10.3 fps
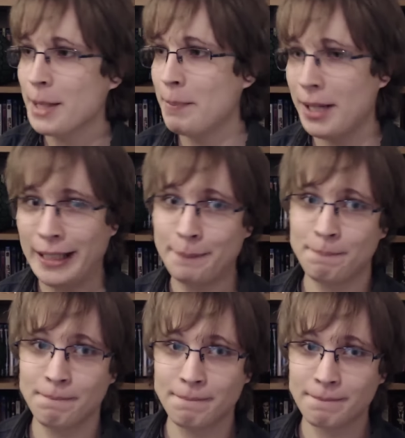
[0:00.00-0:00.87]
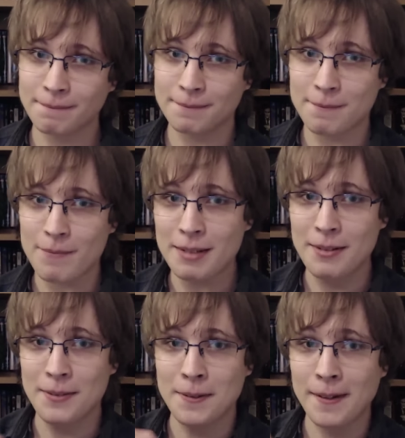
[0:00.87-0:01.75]
But
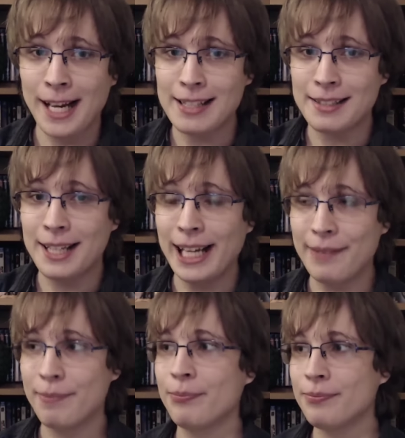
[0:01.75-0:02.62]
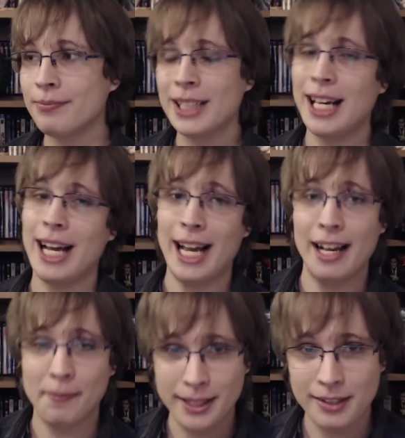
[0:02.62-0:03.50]
with all that said, I
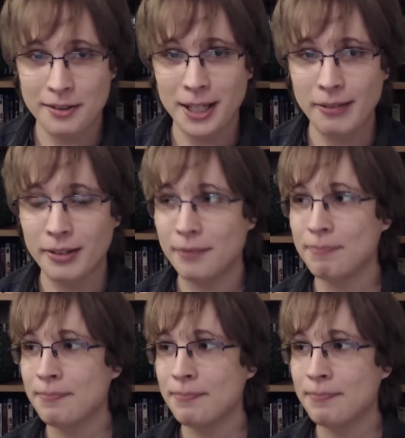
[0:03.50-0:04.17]
have been the driver.